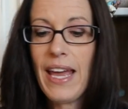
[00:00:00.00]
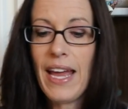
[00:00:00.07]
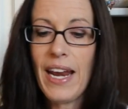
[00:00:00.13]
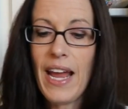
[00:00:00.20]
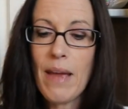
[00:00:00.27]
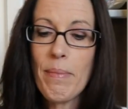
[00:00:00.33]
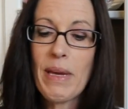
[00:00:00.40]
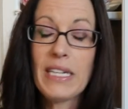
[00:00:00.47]
and
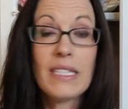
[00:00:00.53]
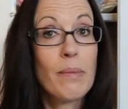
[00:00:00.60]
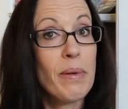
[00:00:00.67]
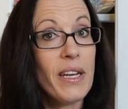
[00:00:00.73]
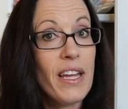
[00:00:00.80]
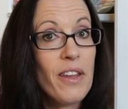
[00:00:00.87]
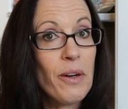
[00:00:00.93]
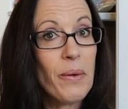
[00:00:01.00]
I picked up
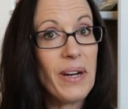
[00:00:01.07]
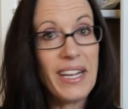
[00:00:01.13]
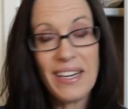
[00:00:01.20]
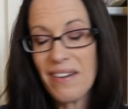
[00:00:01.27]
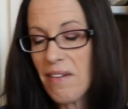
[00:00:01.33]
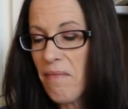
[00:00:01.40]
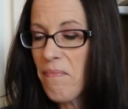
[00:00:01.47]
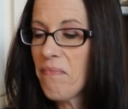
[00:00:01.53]
another one.
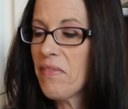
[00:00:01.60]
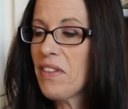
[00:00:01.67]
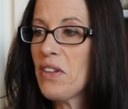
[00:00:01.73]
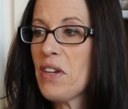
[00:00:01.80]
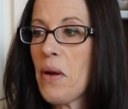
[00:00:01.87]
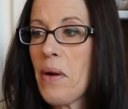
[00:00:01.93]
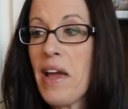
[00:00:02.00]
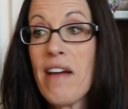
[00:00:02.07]

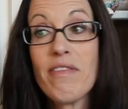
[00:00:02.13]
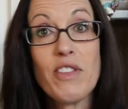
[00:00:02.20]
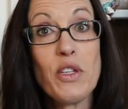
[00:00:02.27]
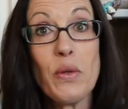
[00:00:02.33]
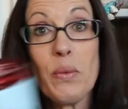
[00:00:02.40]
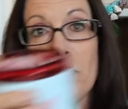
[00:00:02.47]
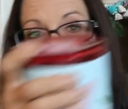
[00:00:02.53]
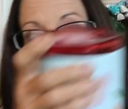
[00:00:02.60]
So now I have
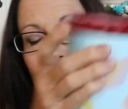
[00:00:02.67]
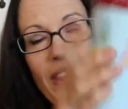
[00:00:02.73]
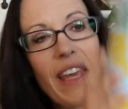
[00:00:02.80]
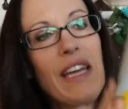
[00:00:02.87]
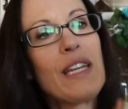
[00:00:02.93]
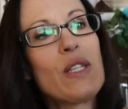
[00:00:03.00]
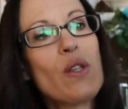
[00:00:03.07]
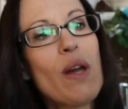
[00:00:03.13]
two.
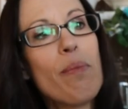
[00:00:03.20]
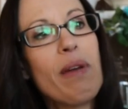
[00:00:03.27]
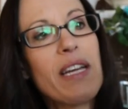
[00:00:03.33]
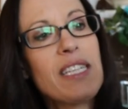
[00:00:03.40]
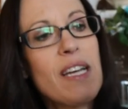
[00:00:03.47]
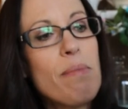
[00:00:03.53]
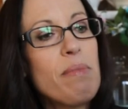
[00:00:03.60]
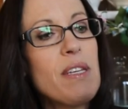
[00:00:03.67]
So I
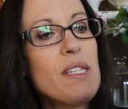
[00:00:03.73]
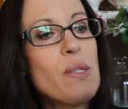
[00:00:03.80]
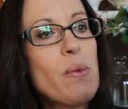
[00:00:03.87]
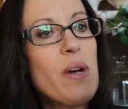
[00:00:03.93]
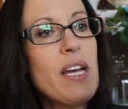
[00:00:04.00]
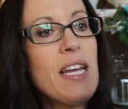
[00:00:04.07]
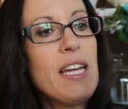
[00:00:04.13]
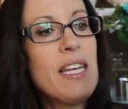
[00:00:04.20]
picked up this
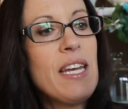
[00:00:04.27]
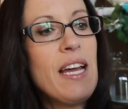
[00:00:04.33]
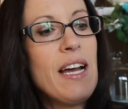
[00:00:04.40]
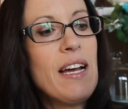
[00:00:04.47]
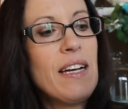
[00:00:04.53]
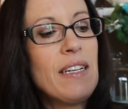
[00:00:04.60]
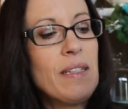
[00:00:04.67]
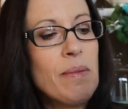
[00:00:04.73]
one.
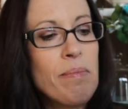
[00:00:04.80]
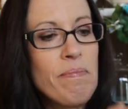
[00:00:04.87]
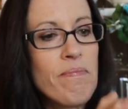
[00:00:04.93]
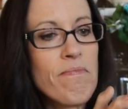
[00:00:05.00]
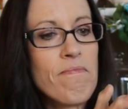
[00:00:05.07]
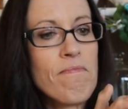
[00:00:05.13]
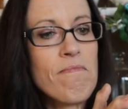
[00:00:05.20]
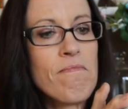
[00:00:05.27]
Um,
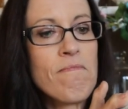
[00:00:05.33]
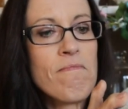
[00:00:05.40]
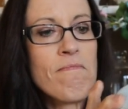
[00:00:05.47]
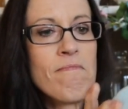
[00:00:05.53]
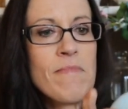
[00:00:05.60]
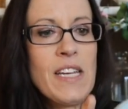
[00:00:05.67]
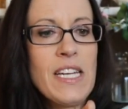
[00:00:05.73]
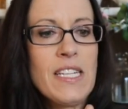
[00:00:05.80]

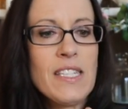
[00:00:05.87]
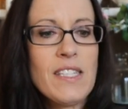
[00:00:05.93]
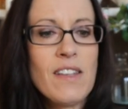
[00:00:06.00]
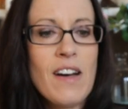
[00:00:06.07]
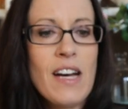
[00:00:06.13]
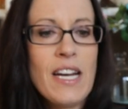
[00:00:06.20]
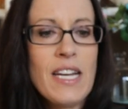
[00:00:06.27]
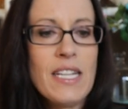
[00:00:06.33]
it's
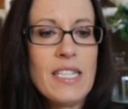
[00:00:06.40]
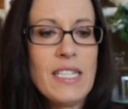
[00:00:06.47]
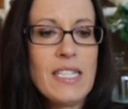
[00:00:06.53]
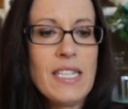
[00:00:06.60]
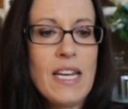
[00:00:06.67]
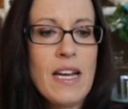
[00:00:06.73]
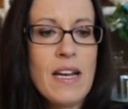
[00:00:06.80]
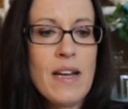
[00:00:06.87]
got
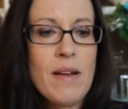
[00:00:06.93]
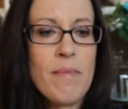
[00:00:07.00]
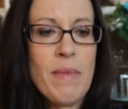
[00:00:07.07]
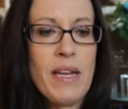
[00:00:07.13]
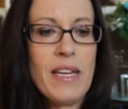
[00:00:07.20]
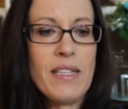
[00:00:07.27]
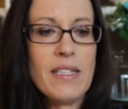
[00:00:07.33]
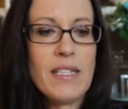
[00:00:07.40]
some,
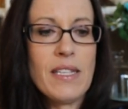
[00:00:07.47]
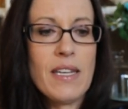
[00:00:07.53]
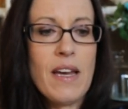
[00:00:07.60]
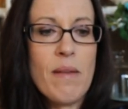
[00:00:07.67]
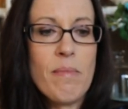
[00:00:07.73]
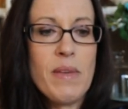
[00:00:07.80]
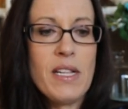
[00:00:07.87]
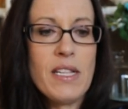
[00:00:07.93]
it's
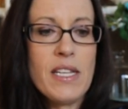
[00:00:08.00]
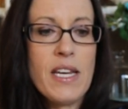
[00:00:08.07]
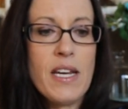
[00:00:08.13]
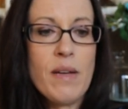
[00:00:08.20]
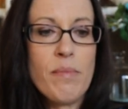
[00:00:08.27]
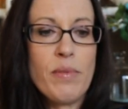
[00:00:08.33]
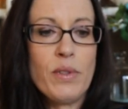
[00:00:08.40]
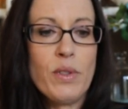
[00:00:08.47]

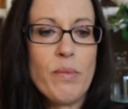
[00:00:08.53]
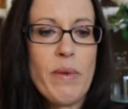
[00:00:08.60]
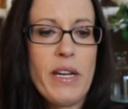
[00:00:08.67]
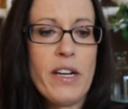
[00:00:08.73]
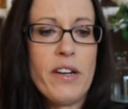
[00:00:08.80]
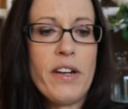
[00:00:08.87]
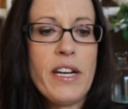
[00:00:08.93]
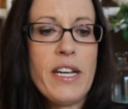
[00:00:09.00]
camellia
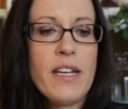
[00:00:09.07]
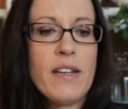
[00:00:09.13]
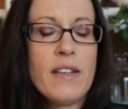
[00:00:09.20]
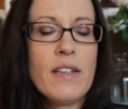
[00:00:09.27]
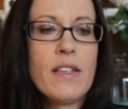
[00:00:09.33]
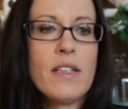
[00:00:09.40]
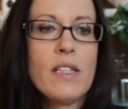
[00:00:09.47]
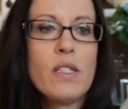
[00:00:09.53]
blueberry.
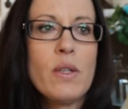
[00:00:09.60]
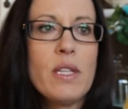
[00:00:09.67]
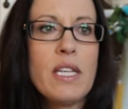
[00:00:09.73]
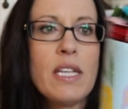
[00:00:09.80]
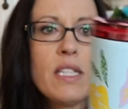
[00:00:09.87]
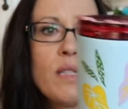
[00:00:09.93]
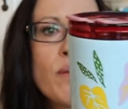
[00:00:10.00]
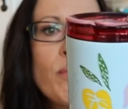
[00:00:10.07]
So I
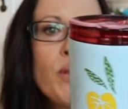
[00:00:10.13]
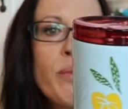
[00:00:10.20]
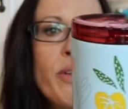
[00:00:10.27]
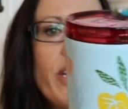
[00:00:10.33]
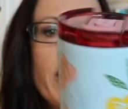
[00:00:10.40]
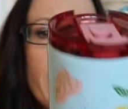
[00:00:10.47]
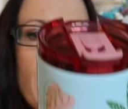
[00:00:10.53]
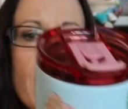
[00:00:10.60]
think it's the
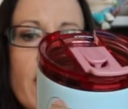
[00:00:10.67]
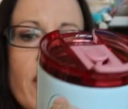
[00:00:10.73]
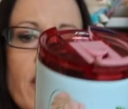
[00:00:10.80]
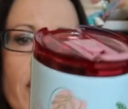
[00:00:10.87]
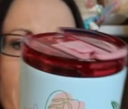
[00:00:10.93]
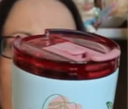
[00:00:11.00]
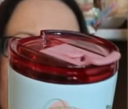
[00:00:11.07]
blueberry color, and